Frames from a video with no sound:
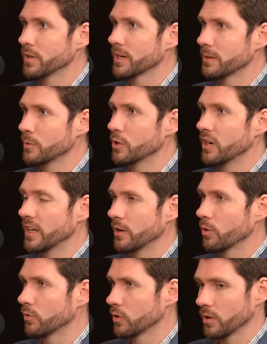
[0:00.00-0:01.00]
community
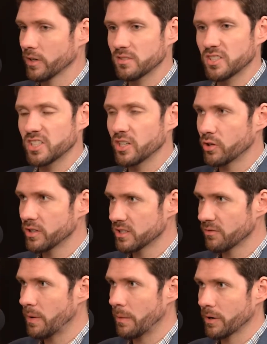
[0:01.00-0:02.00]
over a series
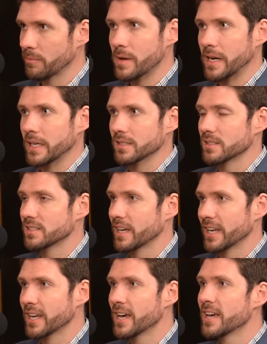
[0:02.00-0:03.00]
of public meetings and
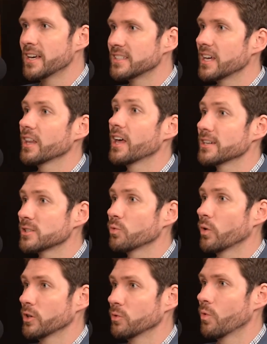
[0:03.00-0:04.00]
said, tell us
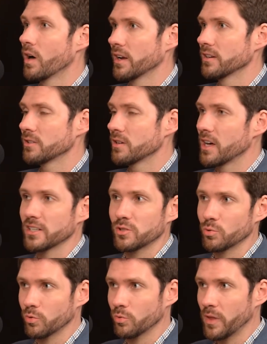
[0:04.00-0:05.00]
what you want us
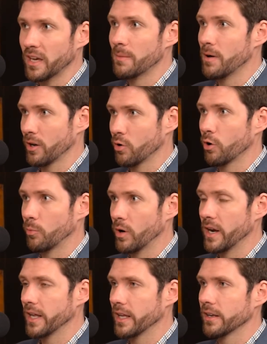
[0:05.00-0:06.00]
to think about
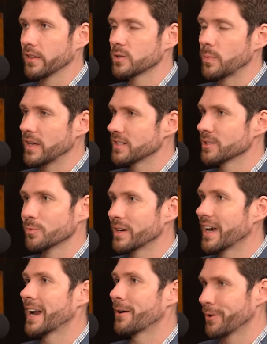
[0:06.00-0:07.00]
incorporating into the spaces. And we
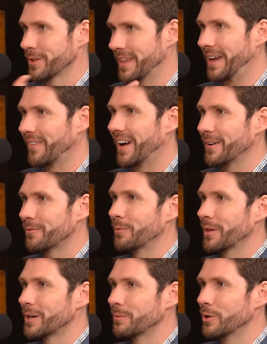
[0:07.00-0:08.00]
got everything right from
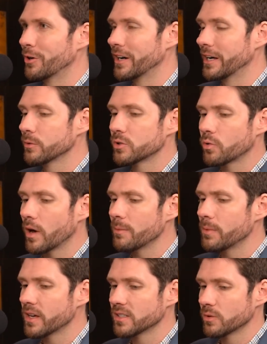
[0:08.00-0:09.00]
the community. And it was great
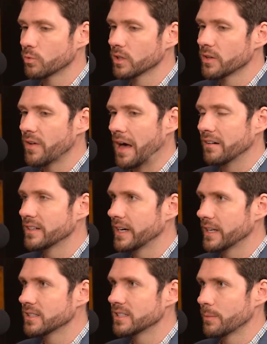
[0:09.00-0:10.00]
because it really
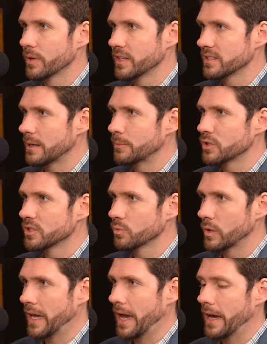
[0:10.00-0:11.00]
validated some of the assumptions
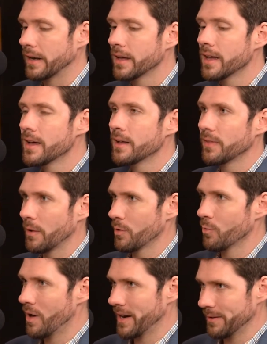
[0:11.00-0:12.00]
we had, that we
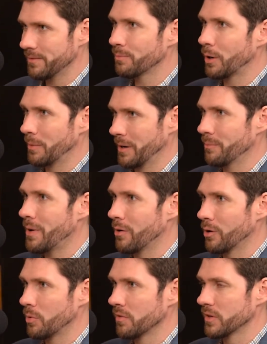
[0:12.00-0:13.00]
wanted permanent
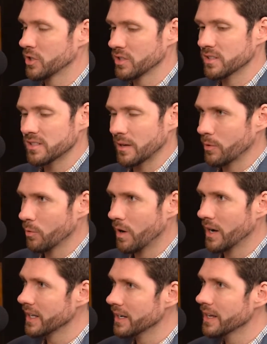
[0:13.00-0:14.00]
power provisions, that we
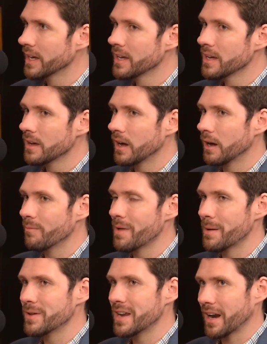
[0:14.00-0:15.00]
wanted
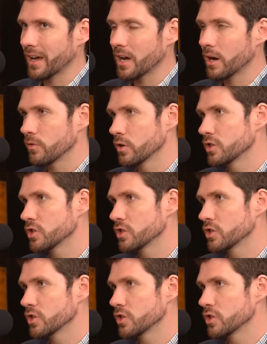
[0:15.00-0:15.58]
maybe not a covered